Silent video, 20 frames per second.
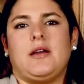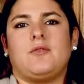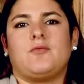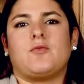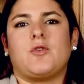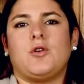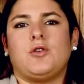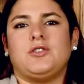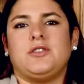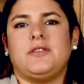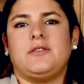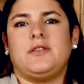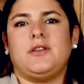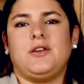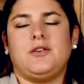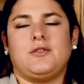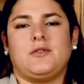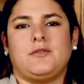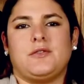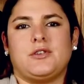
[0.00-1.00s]
enrolled at the
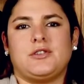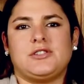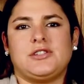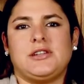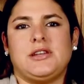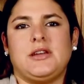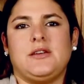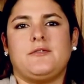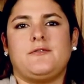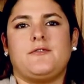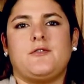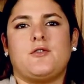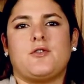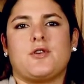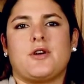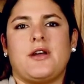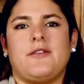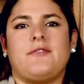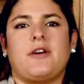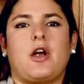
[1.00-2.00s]
University
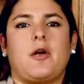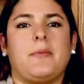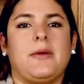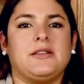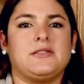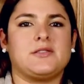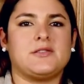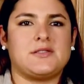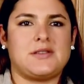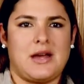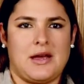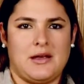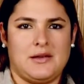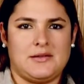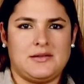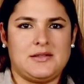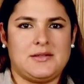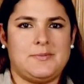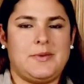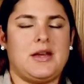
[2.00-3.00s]
for Environmental
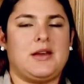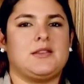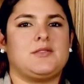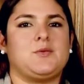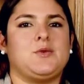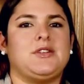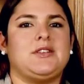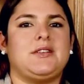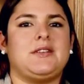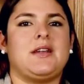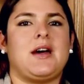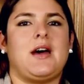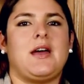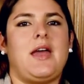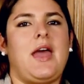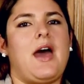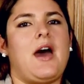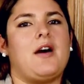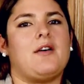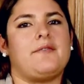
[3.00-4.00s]
Sciences because we did not
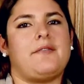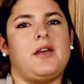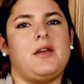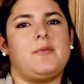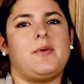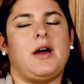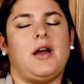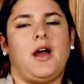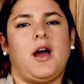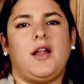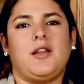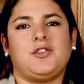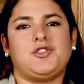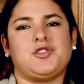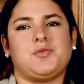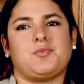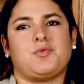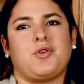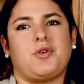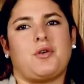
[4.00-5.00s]
have a
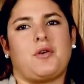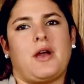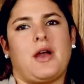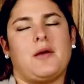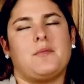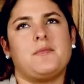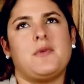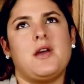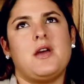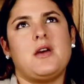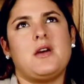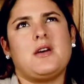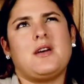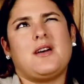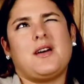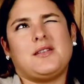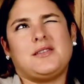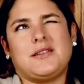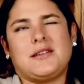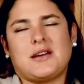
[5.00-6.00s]
biology program.
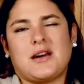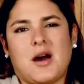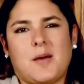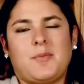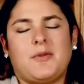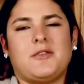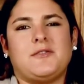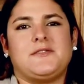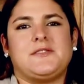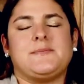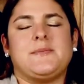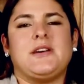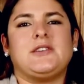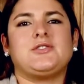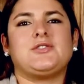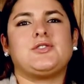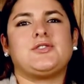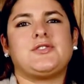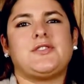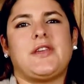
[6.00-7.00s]
I did a couple of
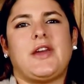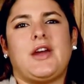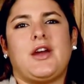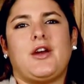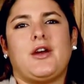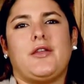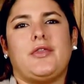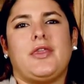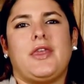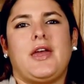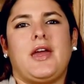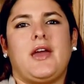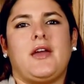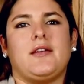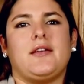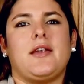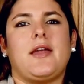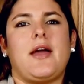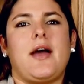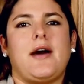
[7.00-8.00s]
semesters there, and
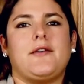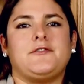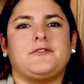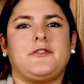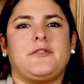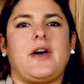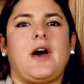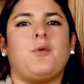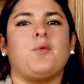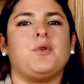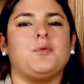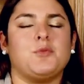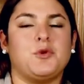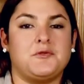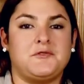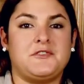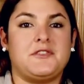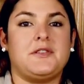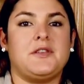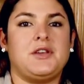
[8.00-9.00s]
then after that we
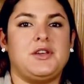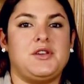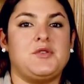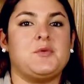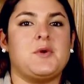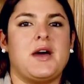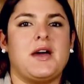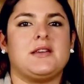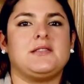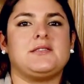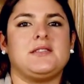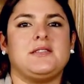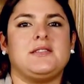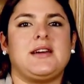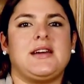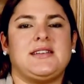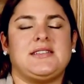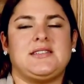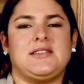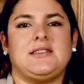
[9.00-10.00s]
moved to the US in
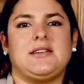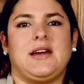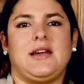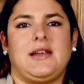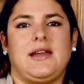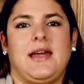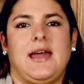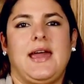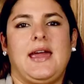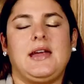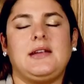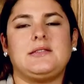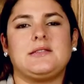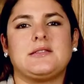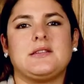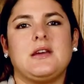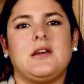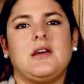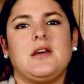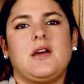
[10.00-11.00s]
1998,
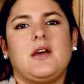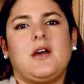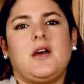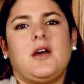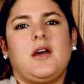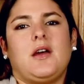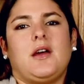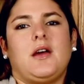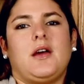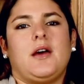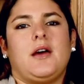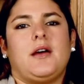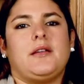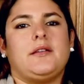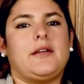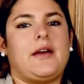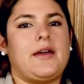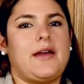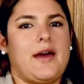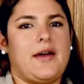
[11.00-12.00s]

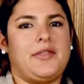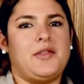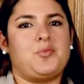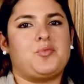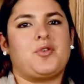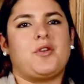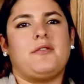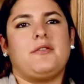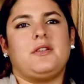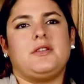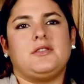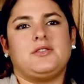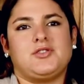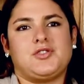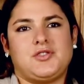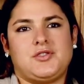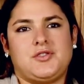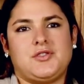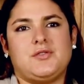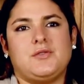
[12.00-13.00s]
and I had the
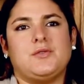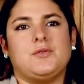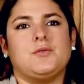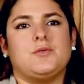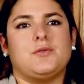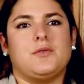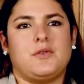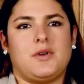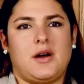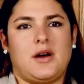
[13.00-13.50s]
privilege to